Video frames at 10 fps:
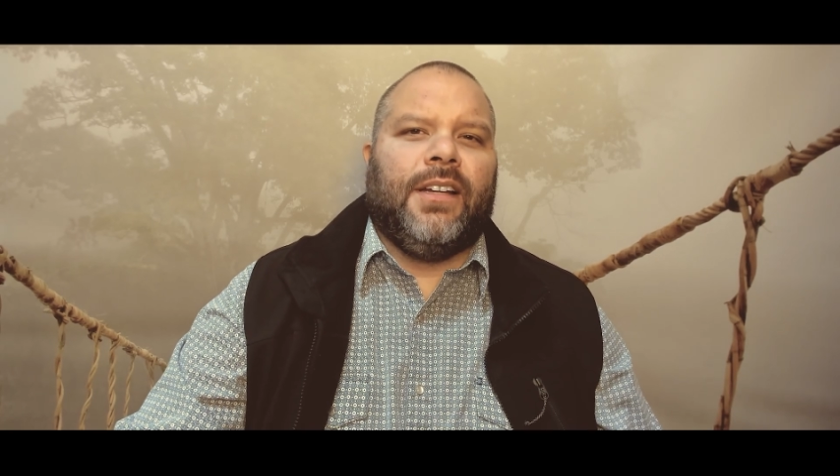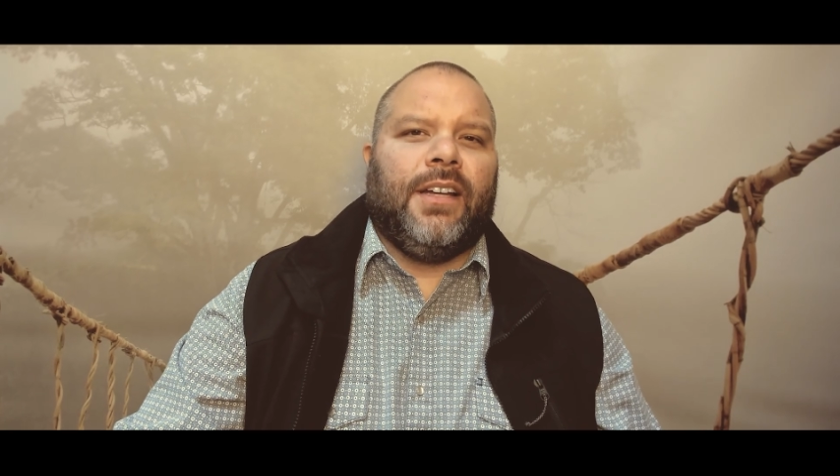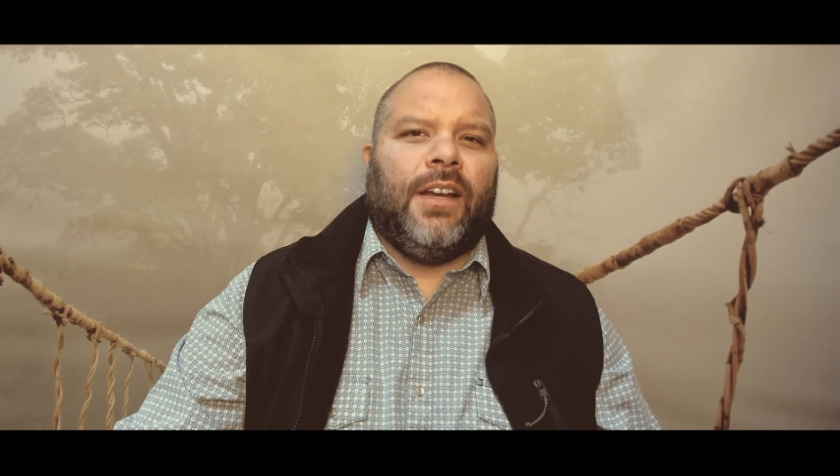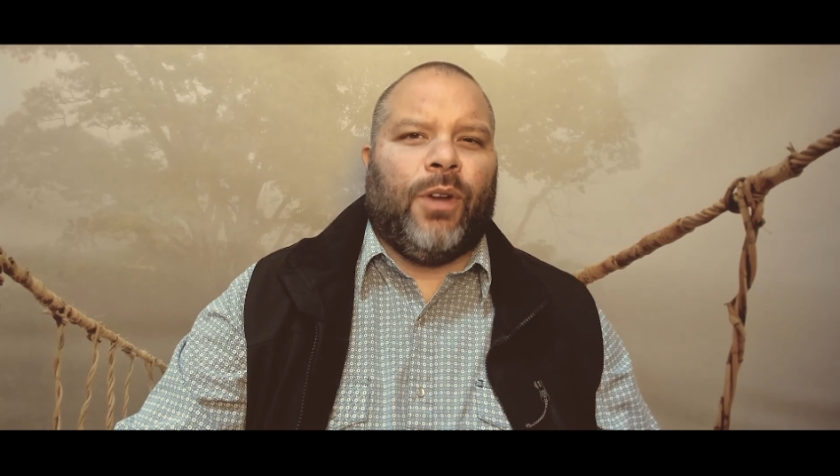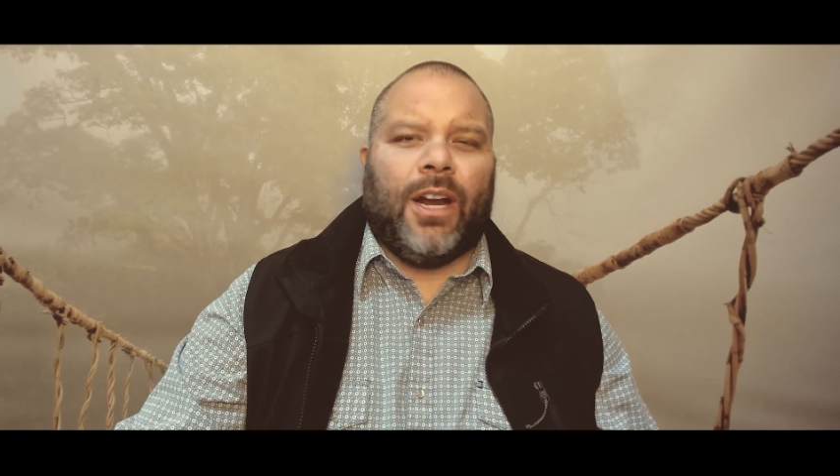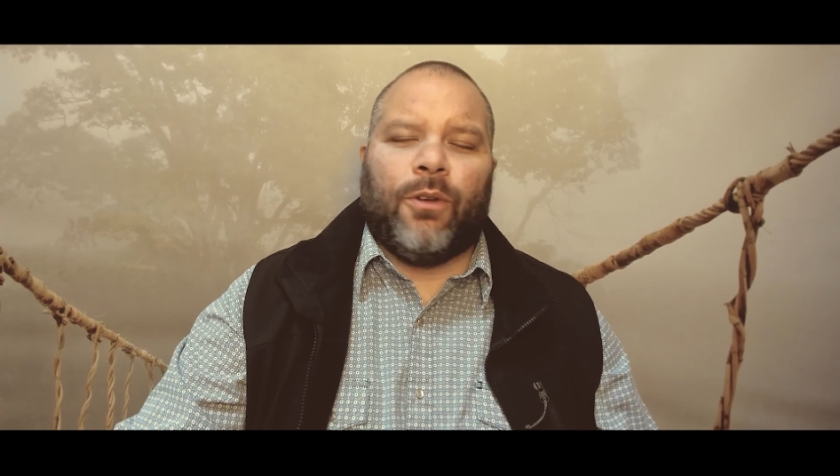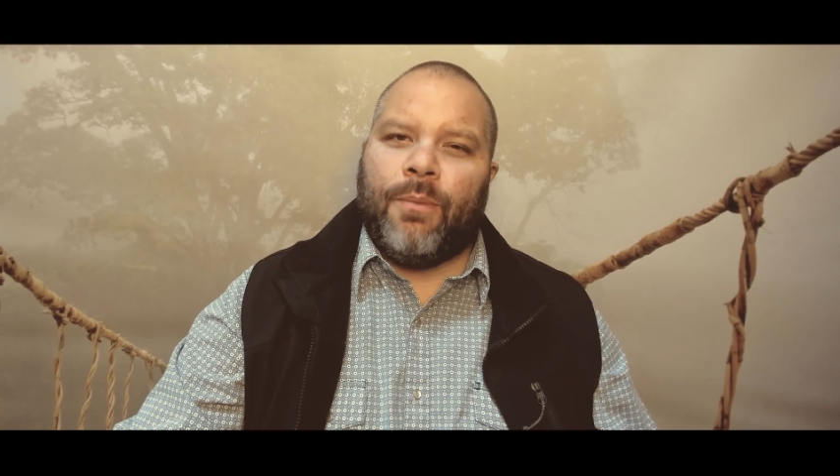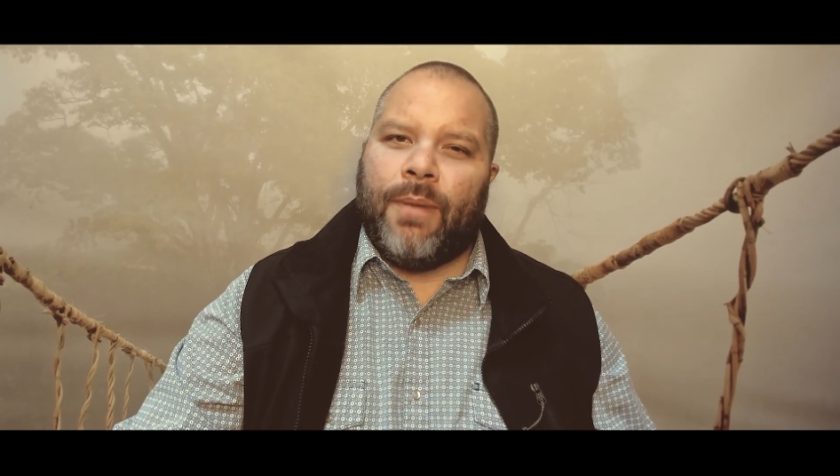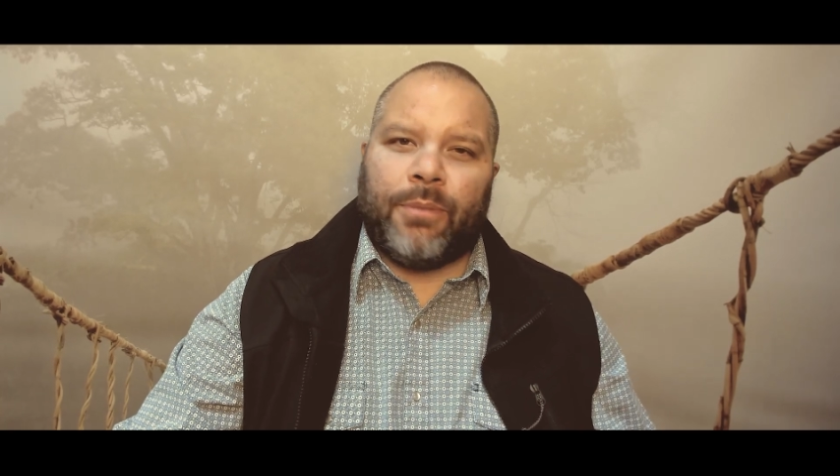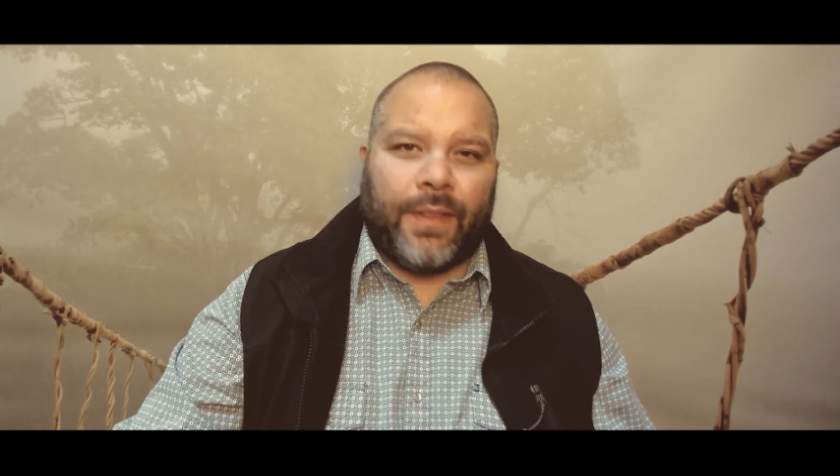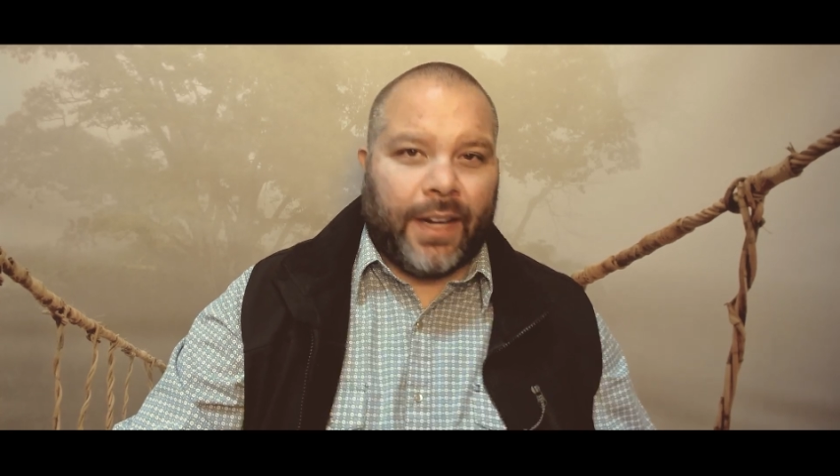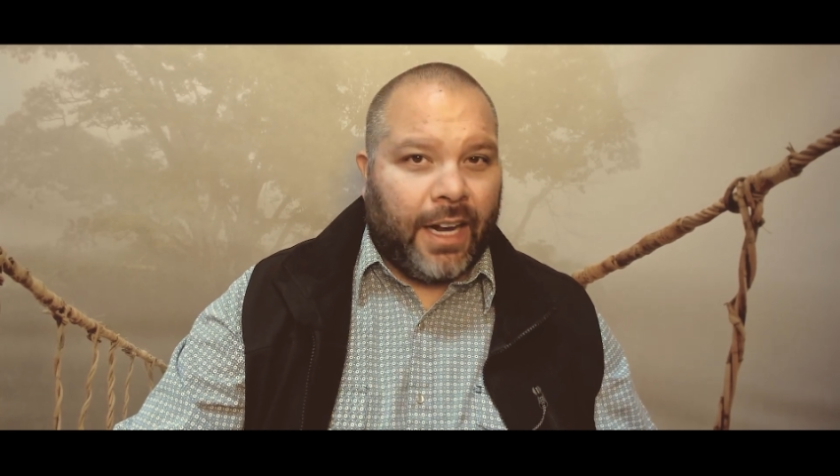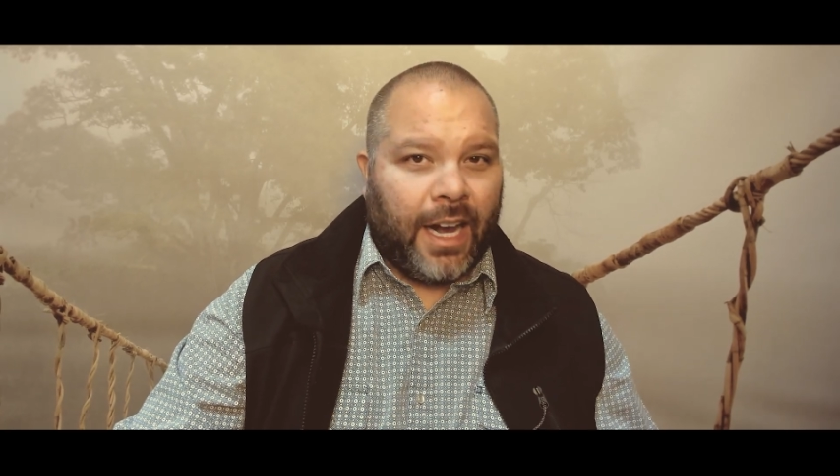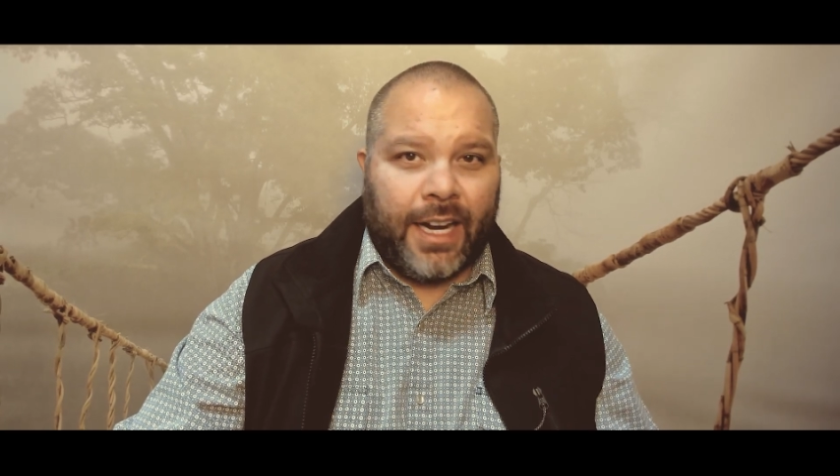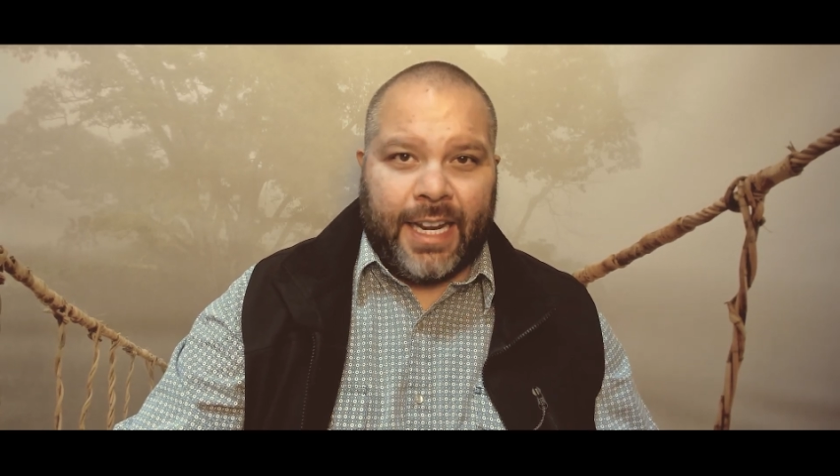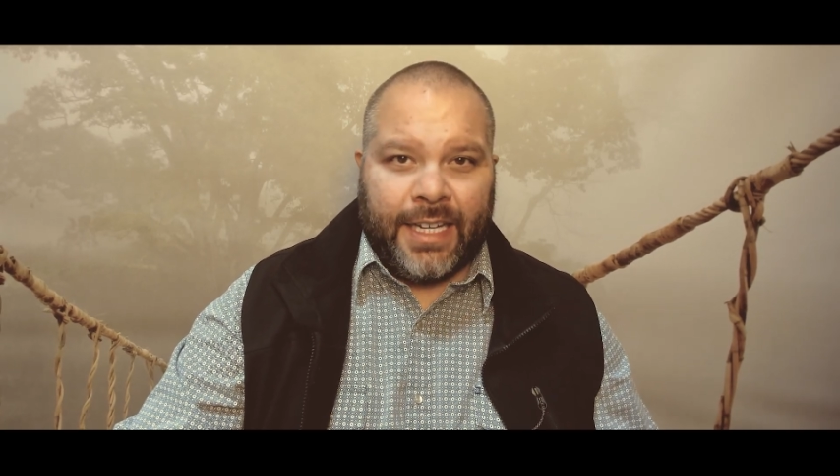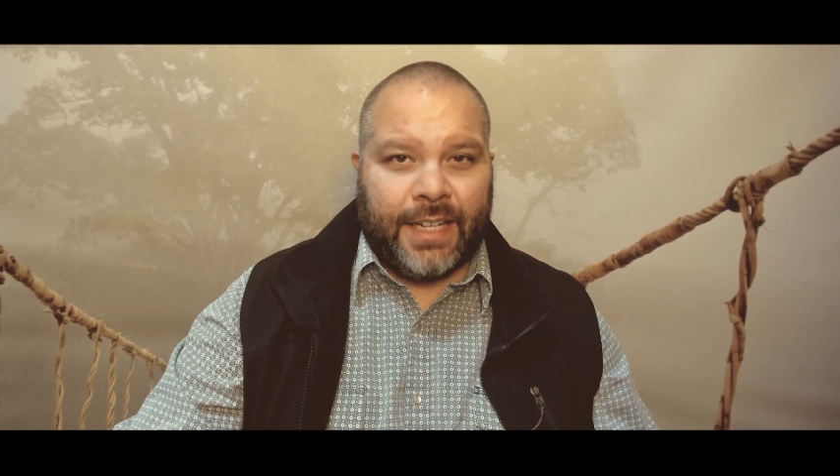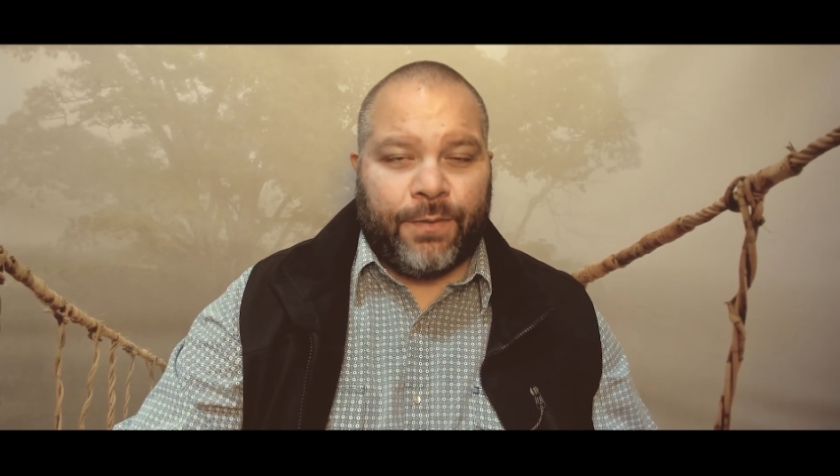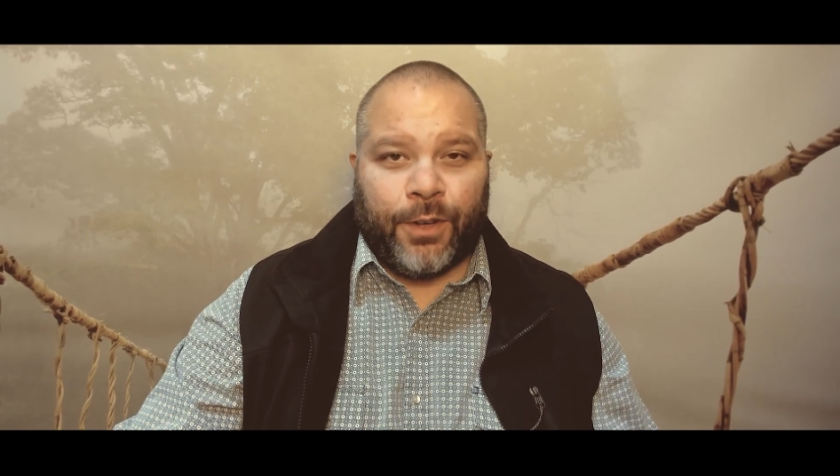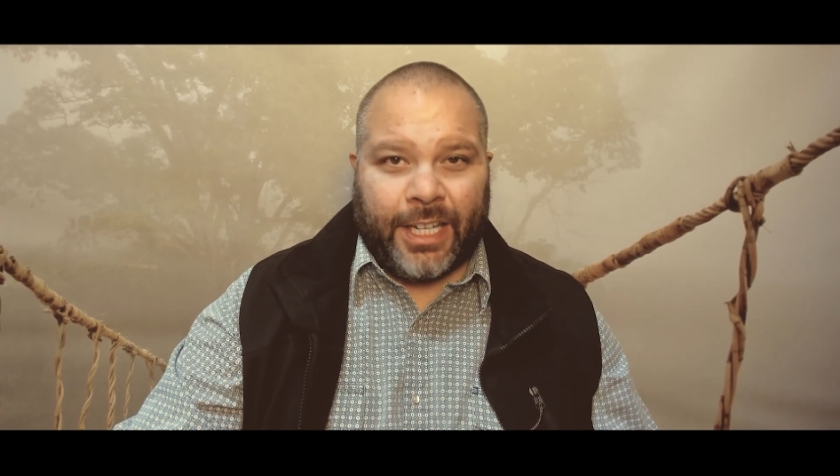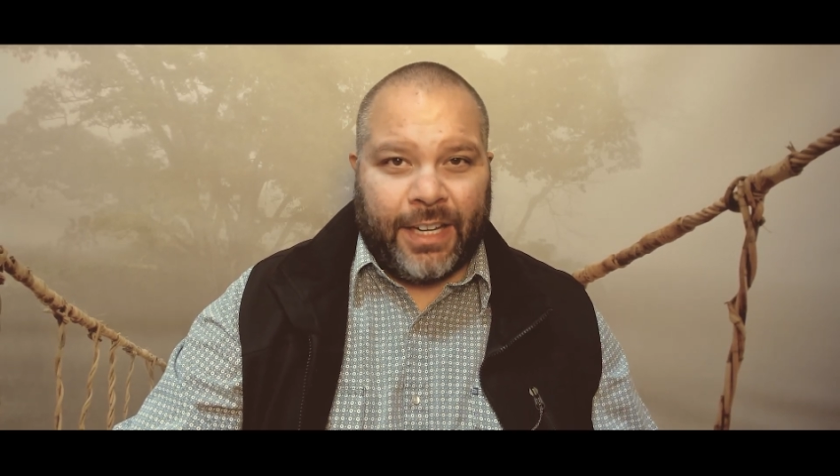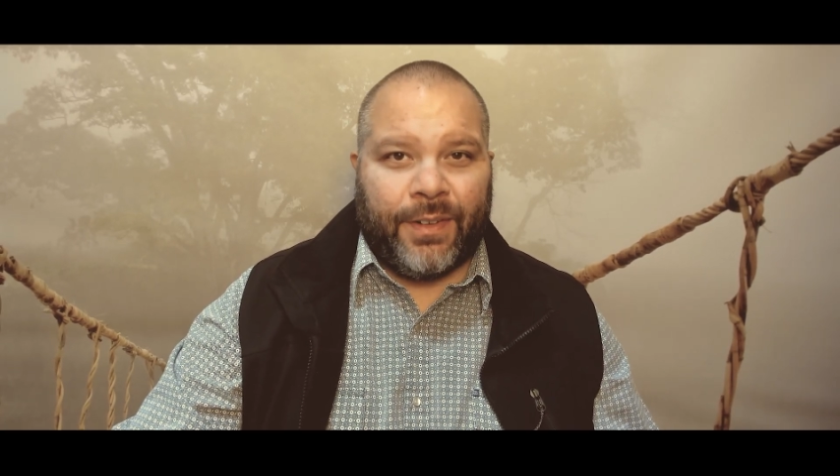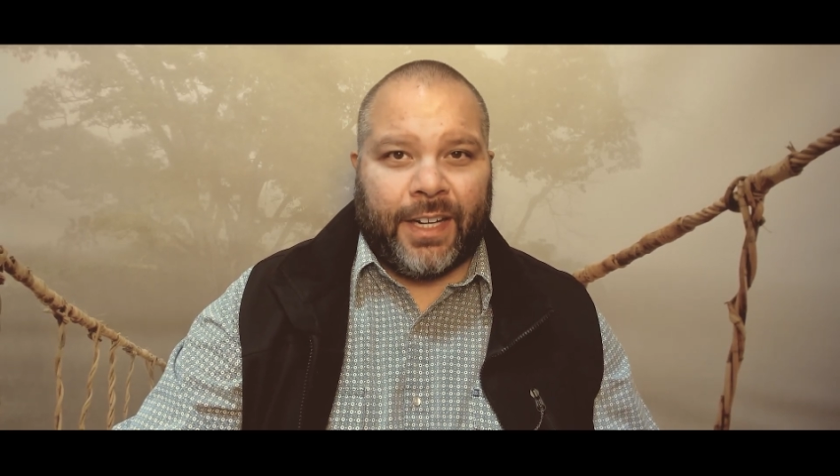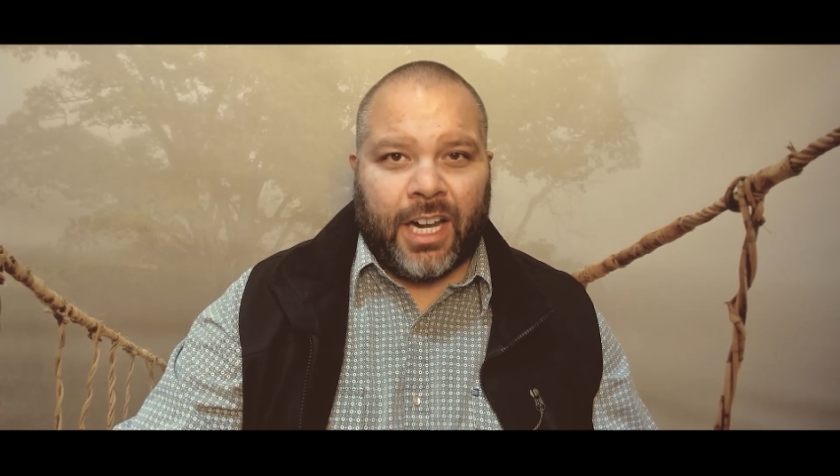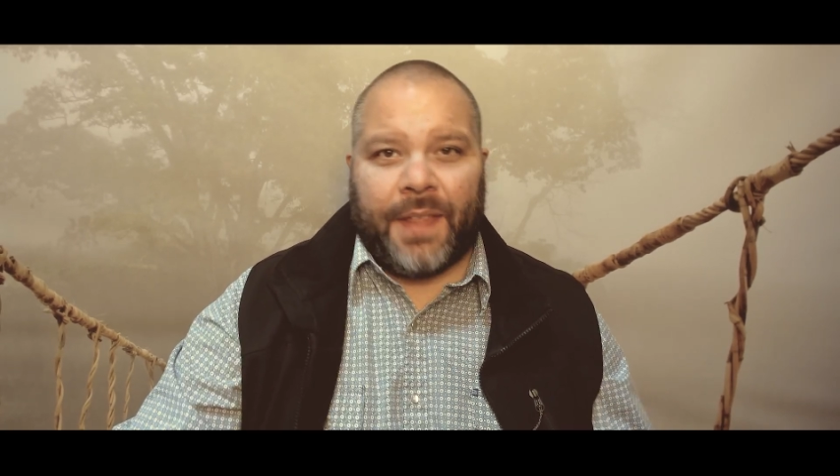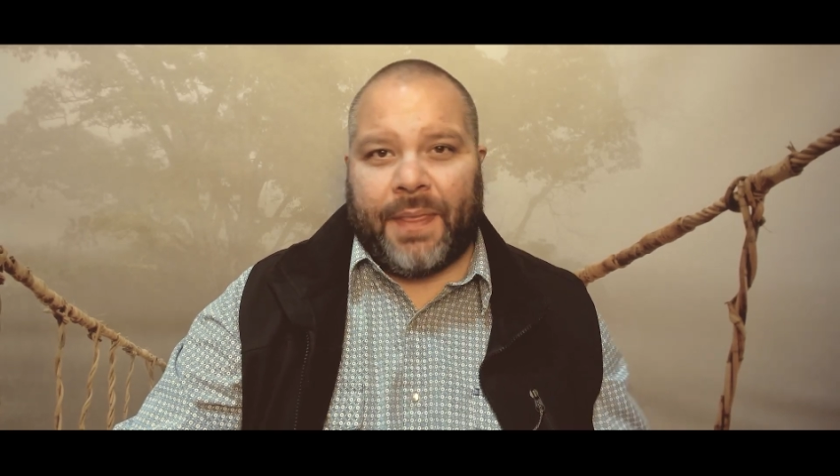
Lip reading: And we got to remember that God is a forgiving God.